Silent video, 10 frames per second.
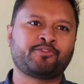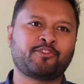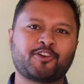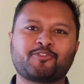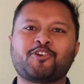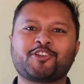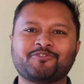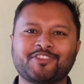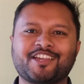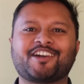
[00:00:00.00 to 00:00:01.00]
for what
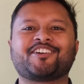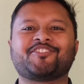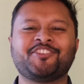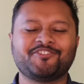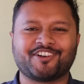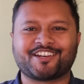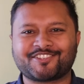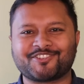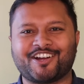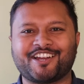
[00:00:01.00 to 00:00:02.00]
we work
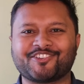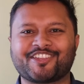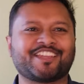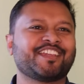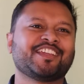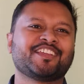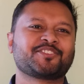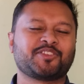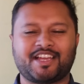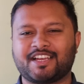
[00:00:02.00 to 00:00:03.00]
so hard. Okay,
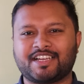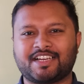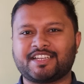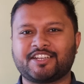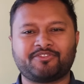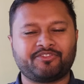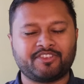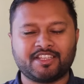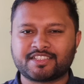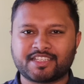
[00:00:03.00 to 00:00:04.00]
so yeah, it
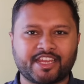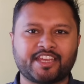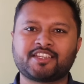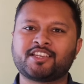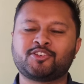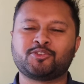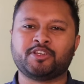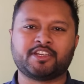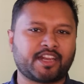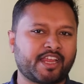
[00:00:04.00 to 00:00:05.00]
feels great to
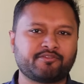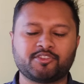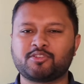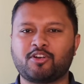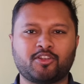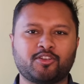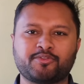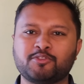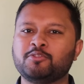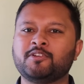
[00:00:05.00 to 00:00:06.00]
interact with all
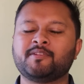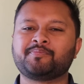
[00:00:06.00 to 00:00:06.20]
of you.